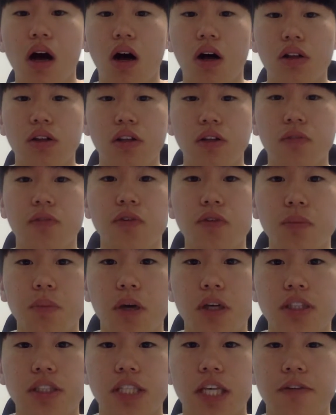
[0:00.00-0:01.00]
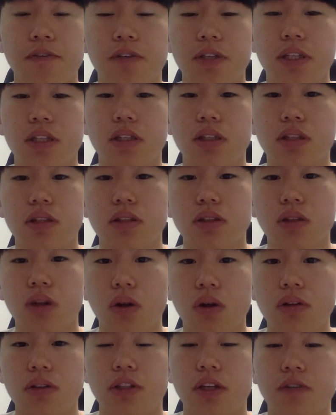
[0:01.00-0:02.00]
All of you must have been
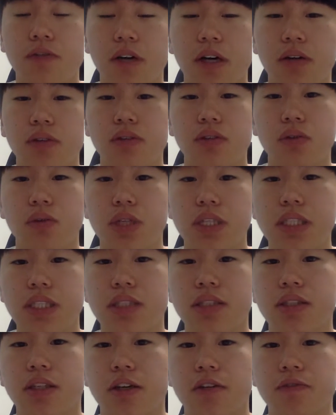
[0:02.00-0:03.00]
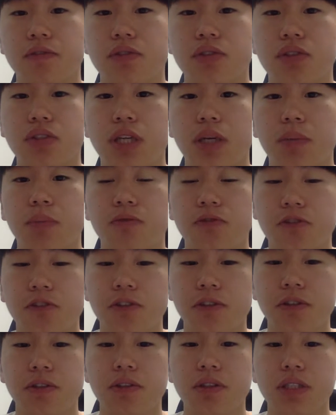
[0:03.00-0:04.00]
told about the risks of GM
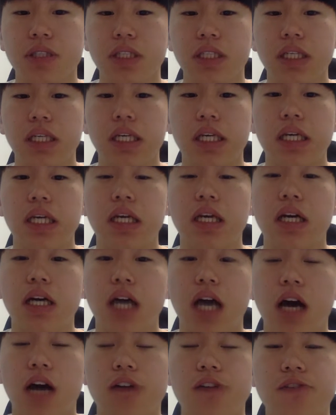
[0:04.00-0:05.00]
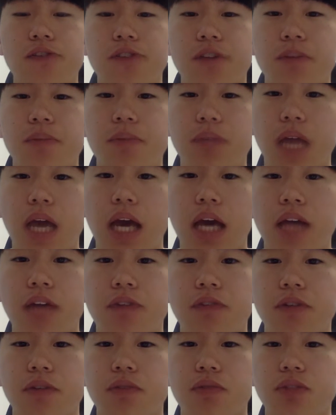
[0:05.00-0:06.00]
foods caused from diet
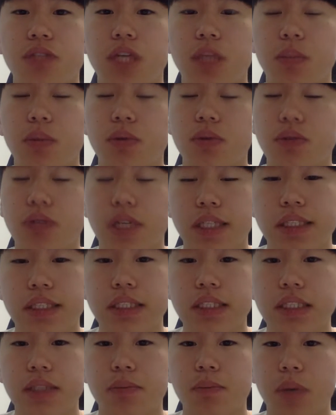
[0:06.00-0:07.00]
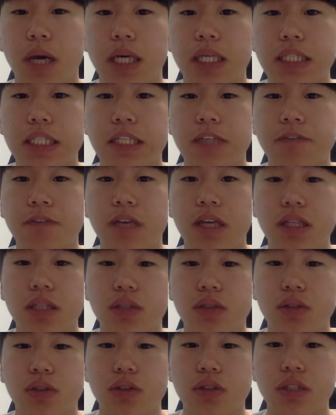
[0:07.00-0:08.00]
from GMO grass by CBS
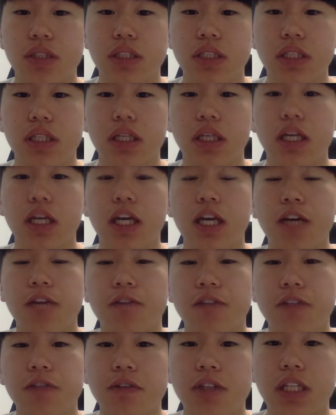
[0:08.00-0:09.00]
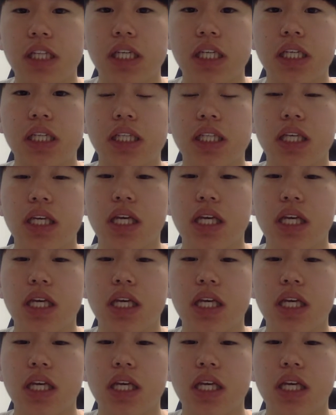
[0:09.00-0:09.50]
News. Briefly,